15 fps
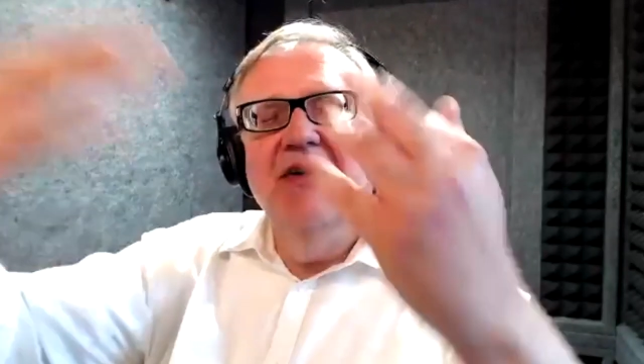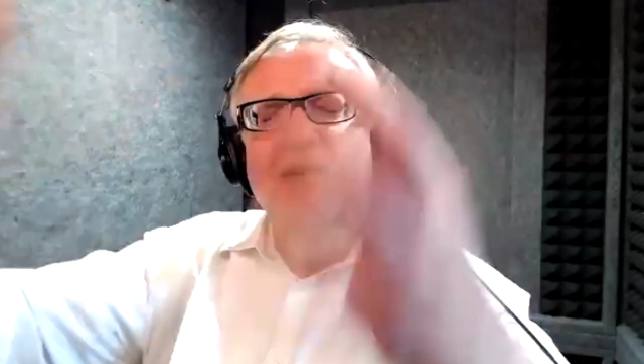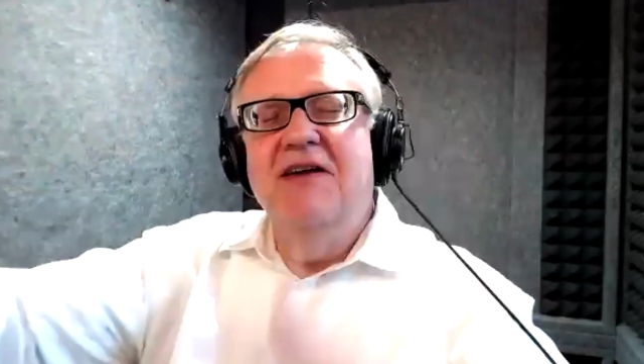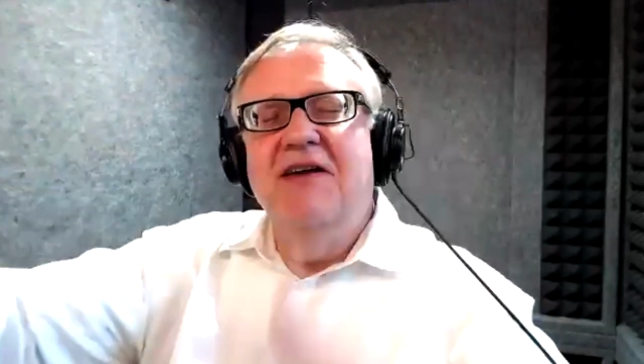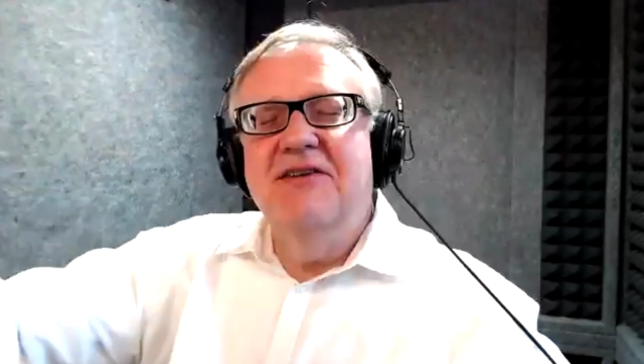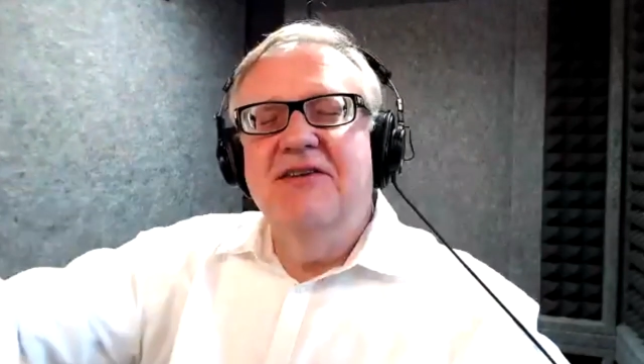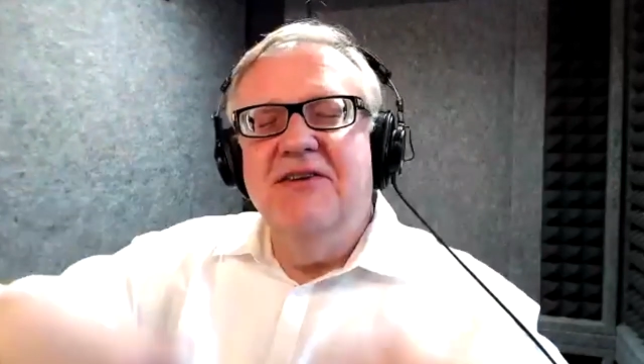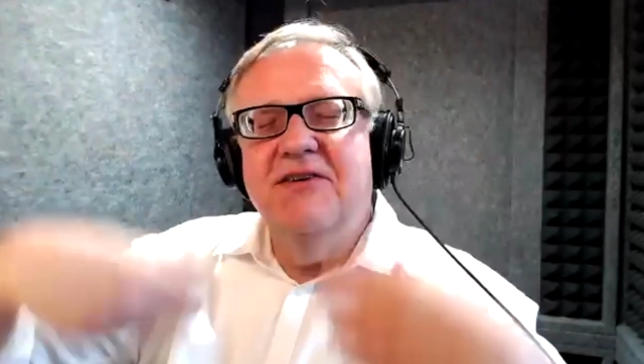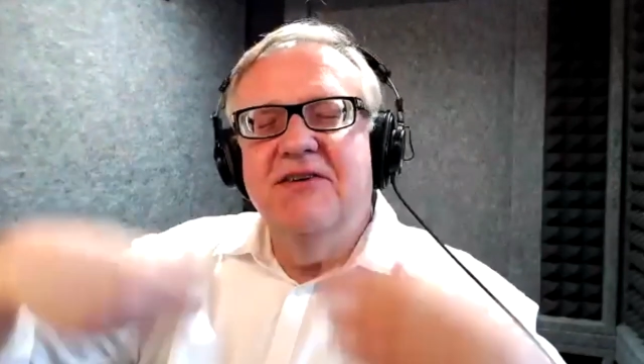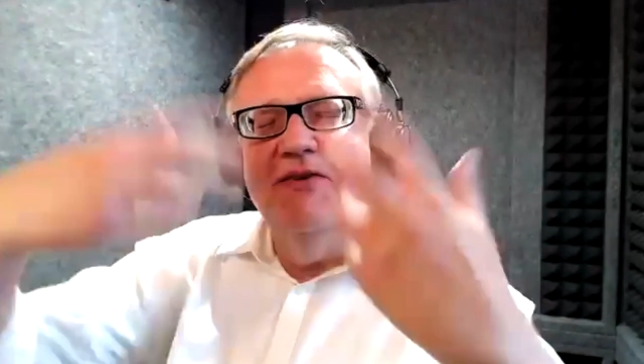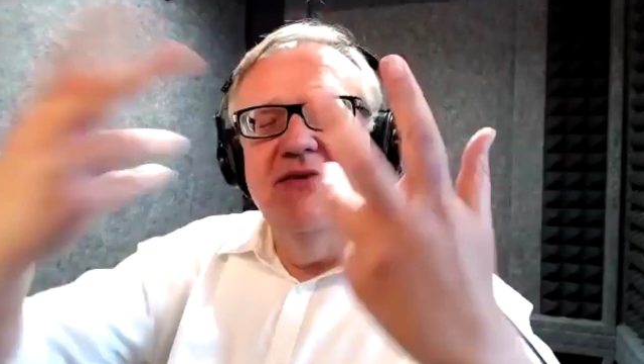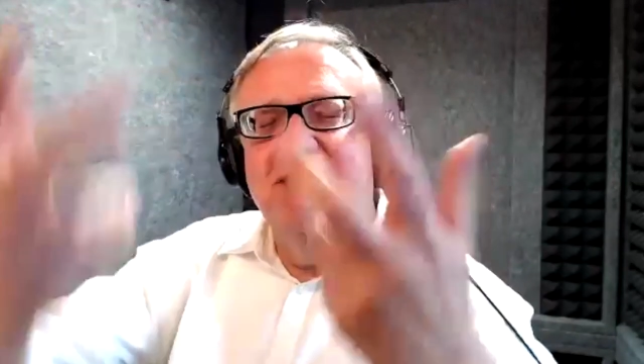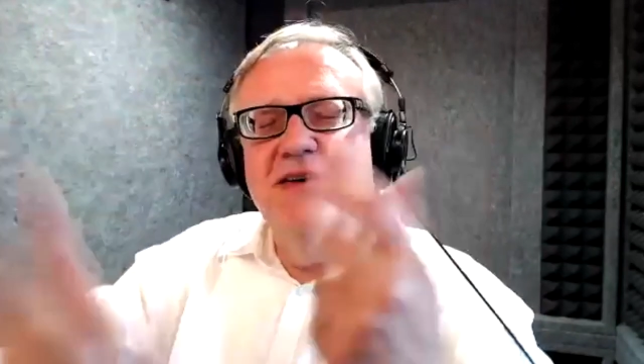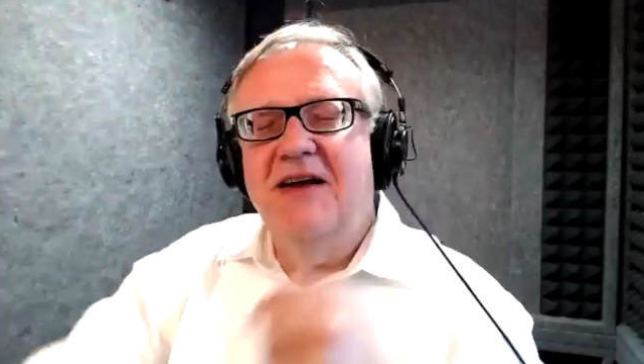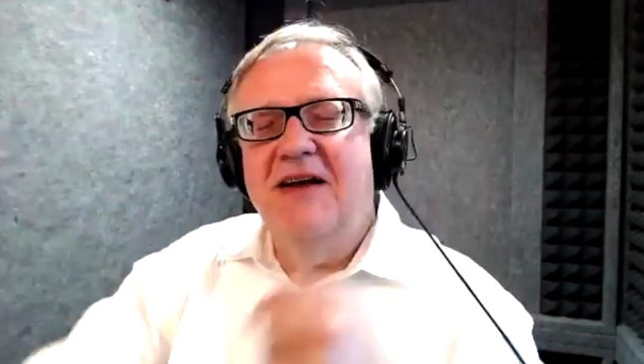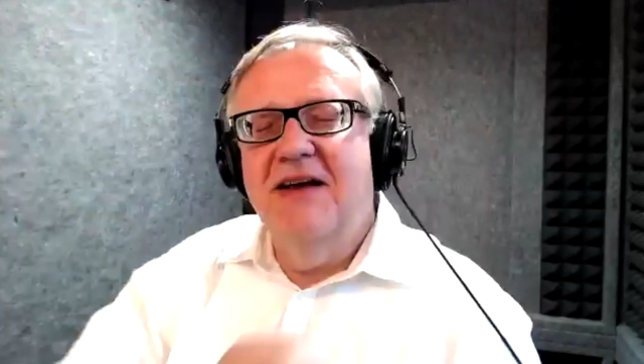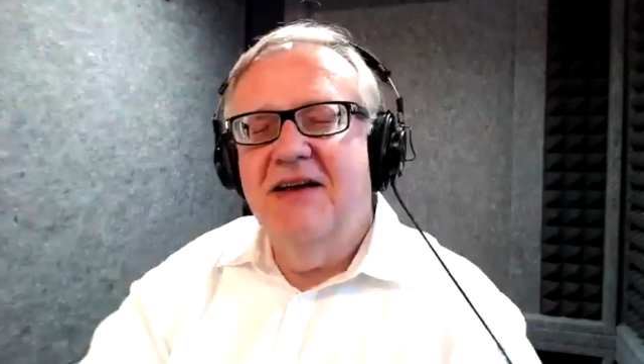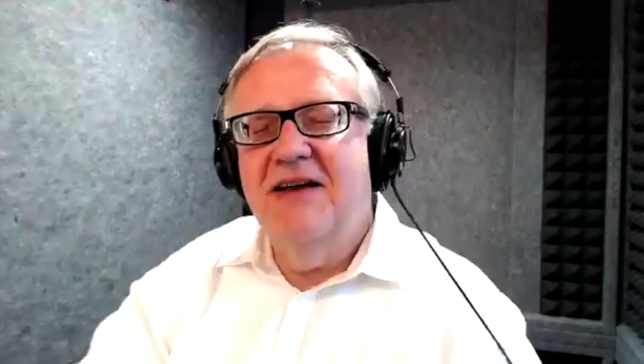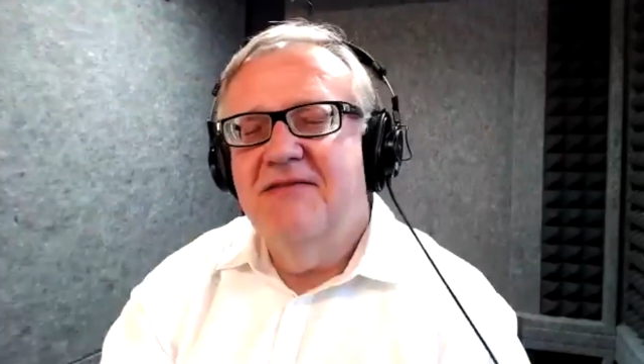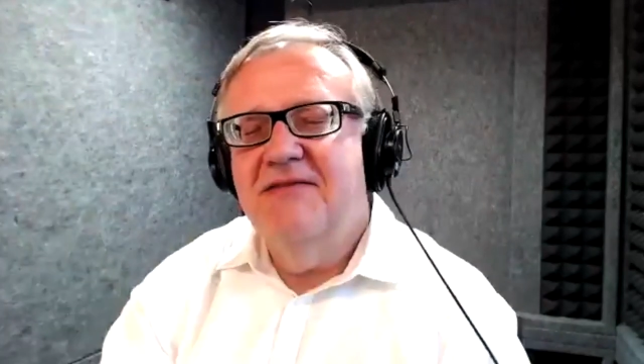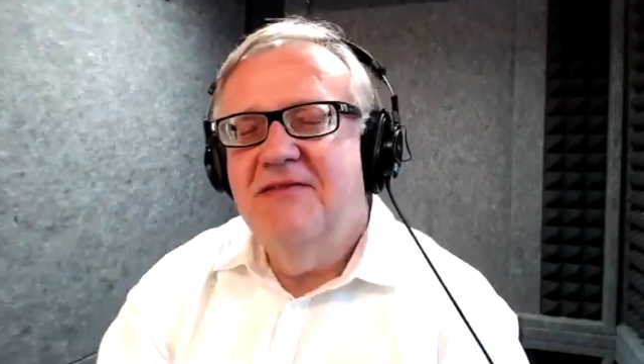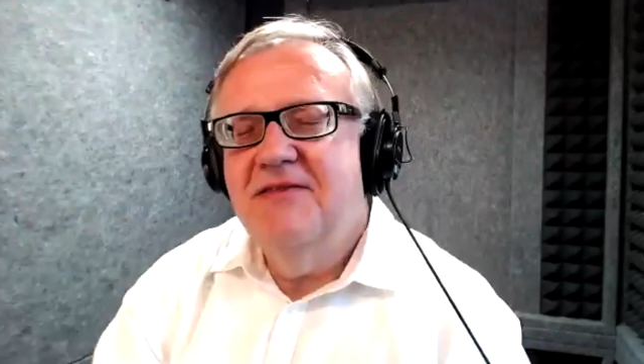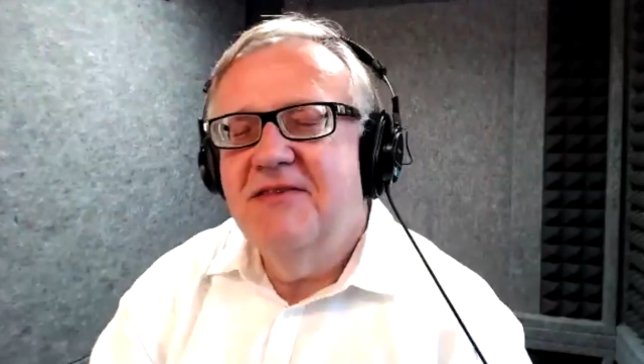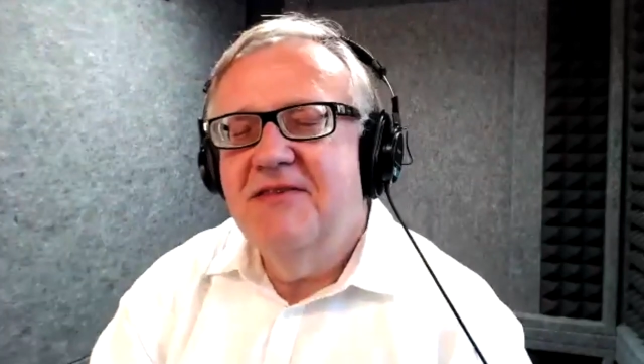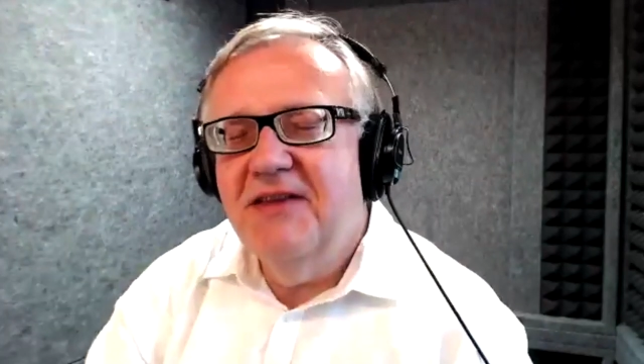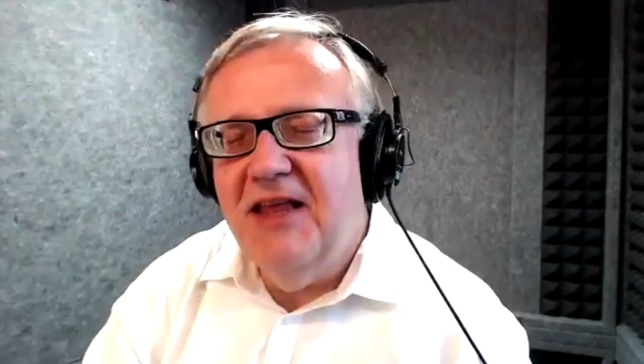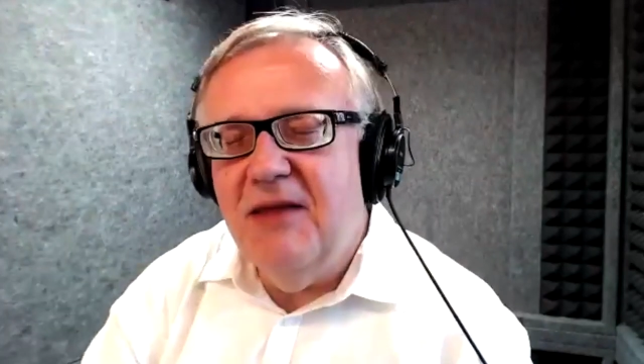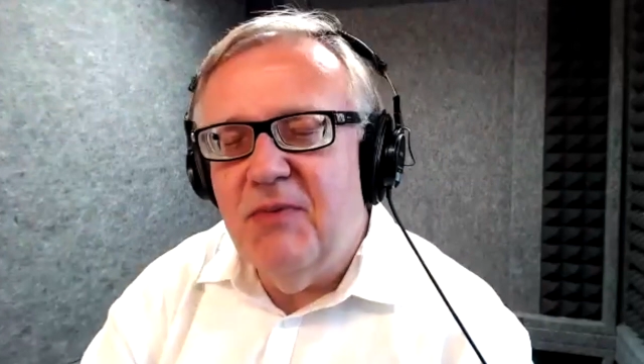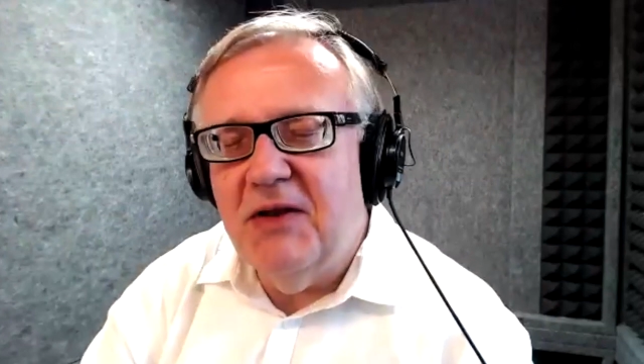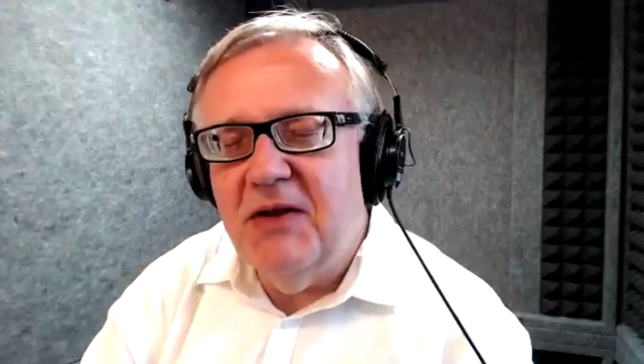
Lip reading: to keep it